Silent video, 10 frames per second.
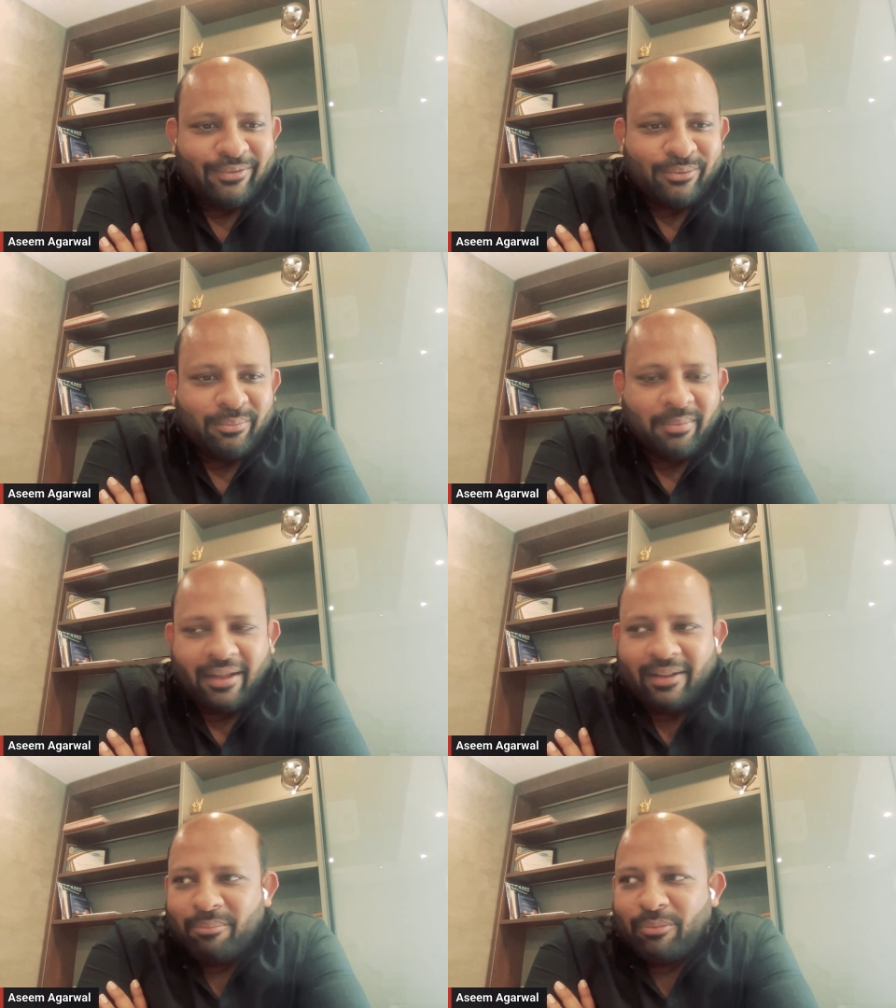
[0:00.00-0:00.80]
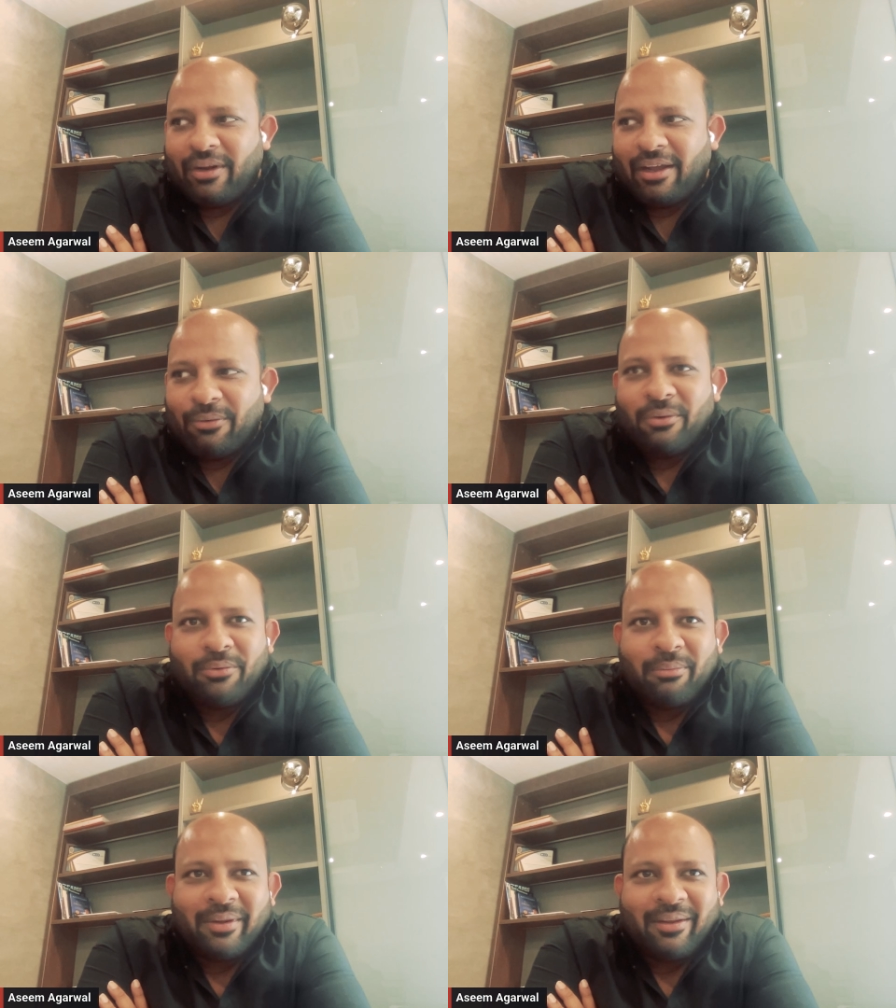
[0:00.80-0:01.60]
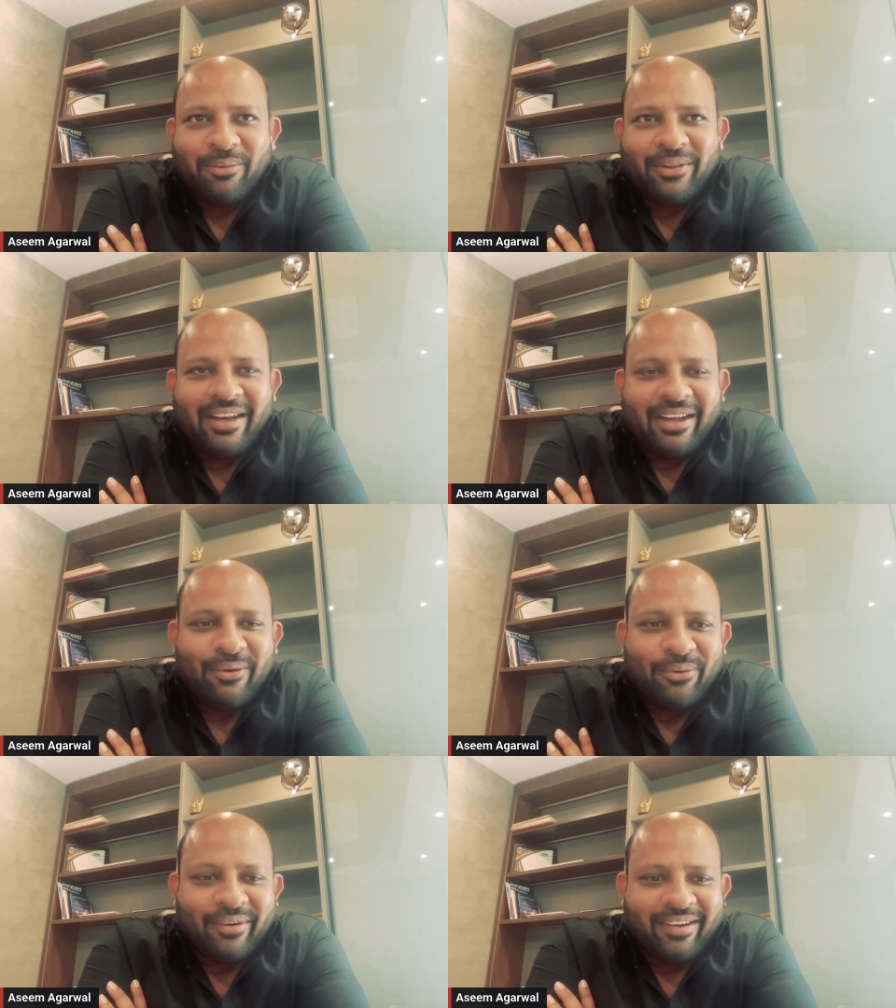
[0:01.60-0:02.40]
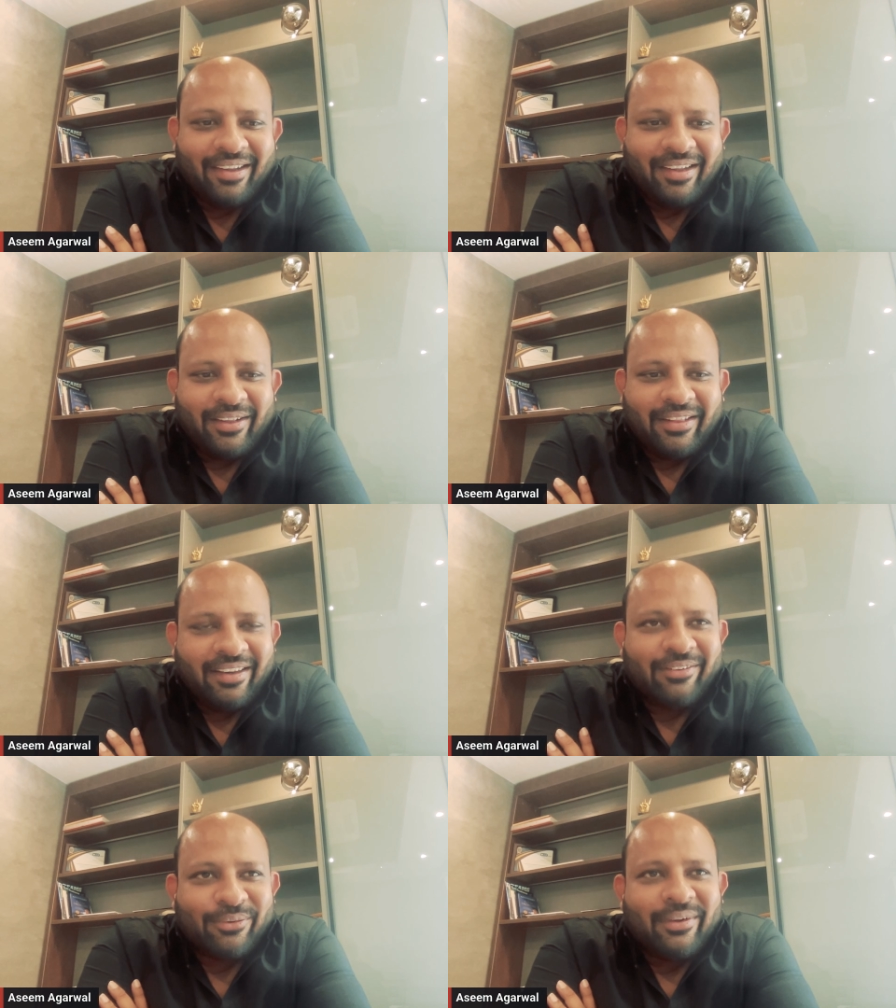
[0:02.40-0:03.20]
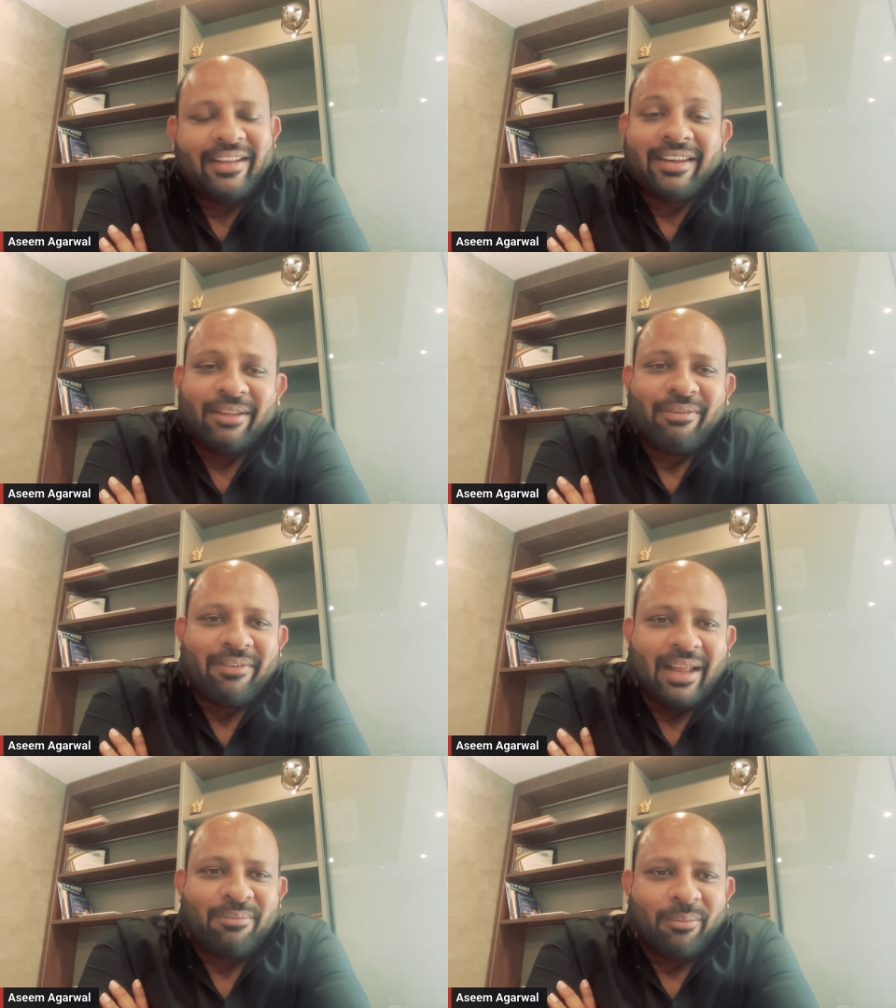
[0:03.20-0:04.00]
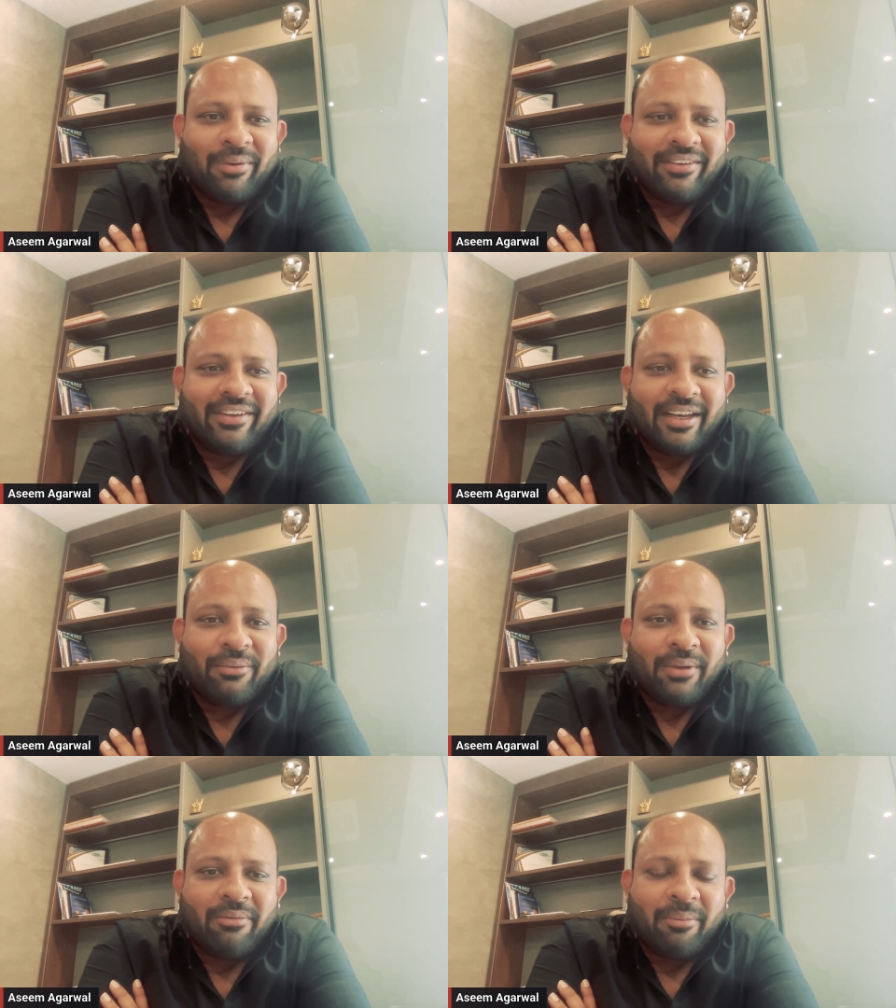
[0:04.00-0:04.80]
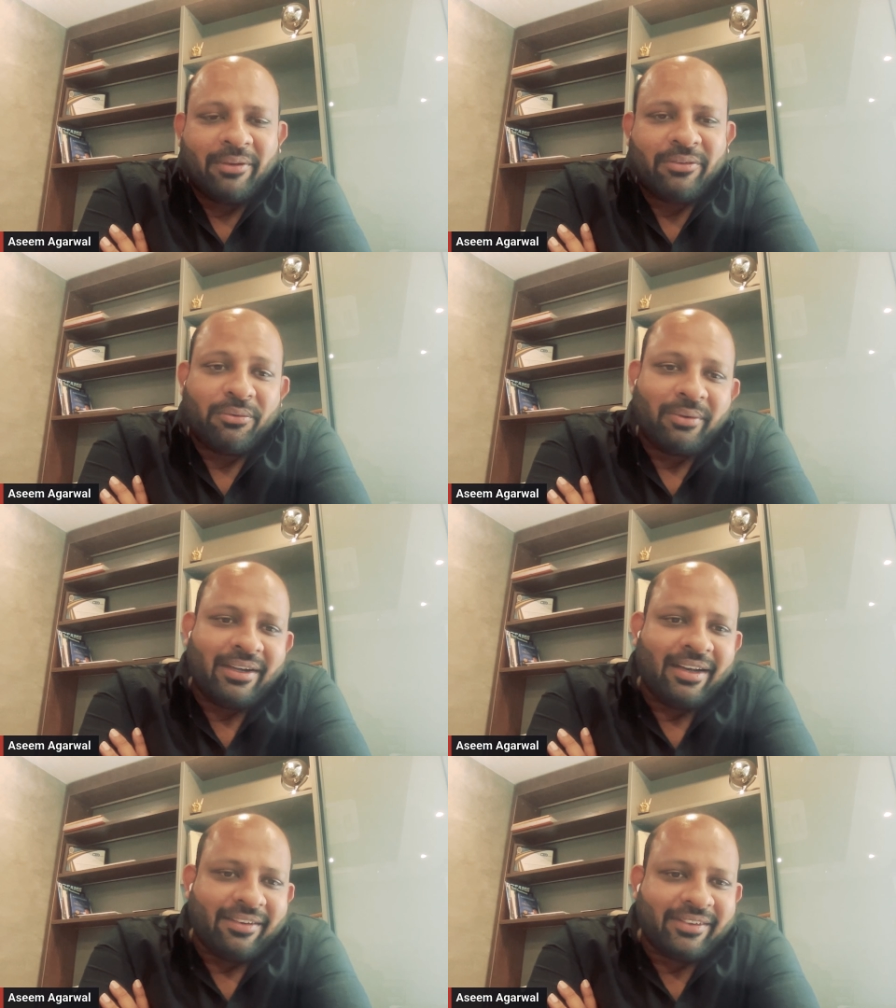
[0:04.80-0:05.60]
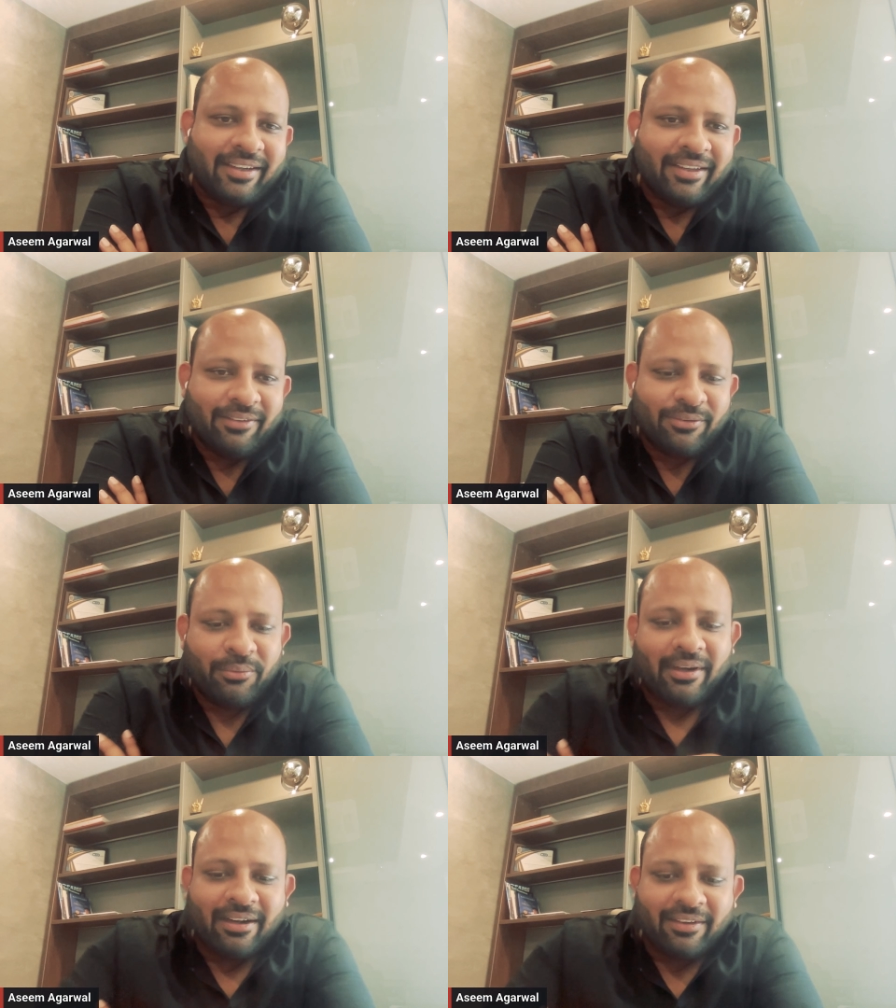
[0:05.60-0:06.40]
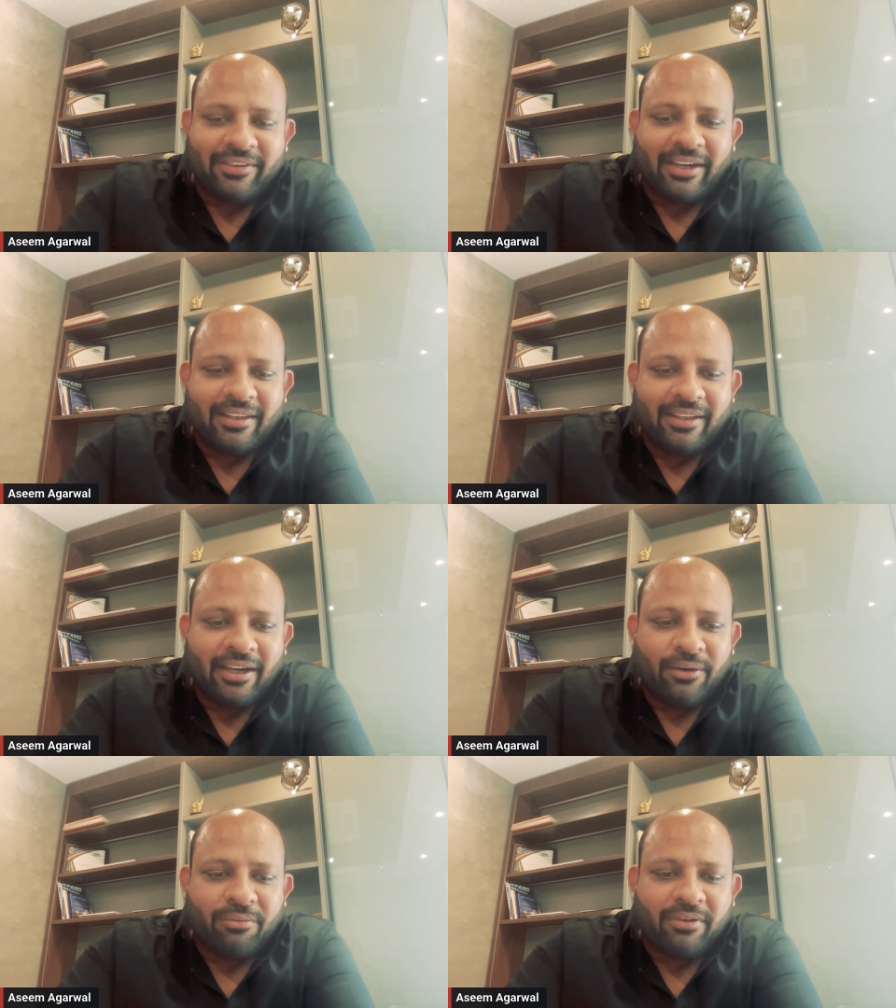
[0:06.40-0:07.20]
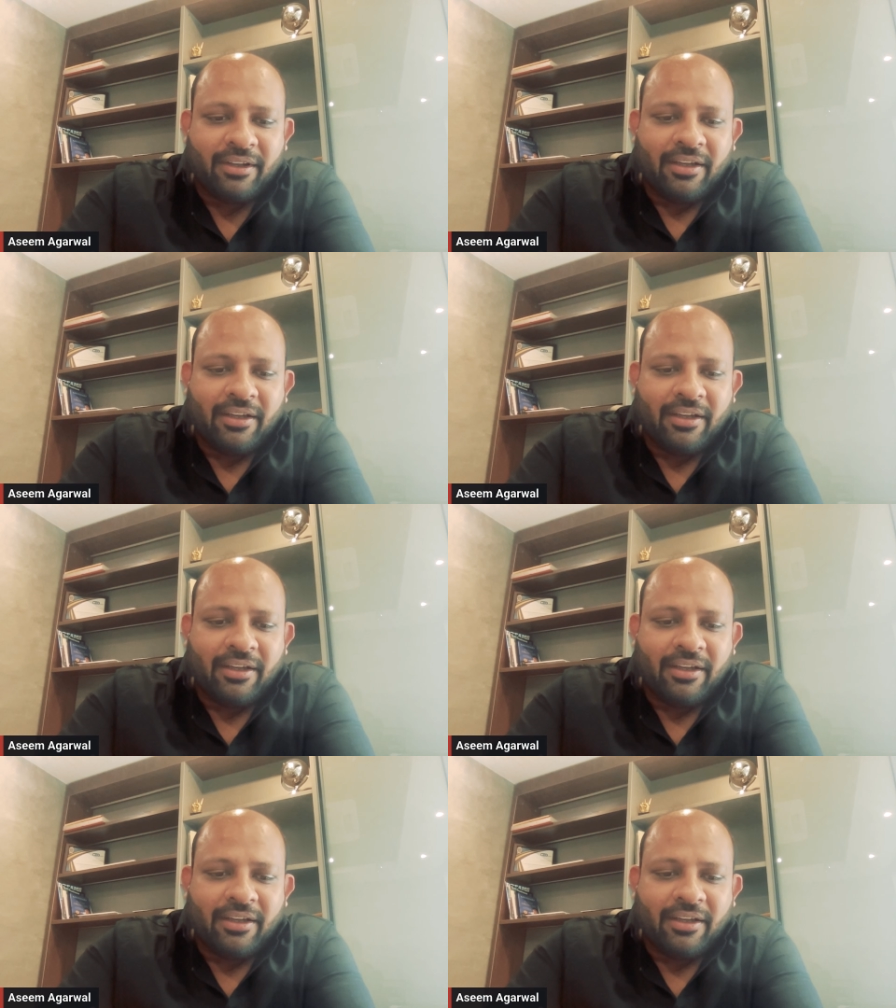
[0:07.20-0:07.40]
So I think Pune alone would be more than a crore. There is only 35 lakh population and you have a mix of 200 nationalities. So you can understand the kind of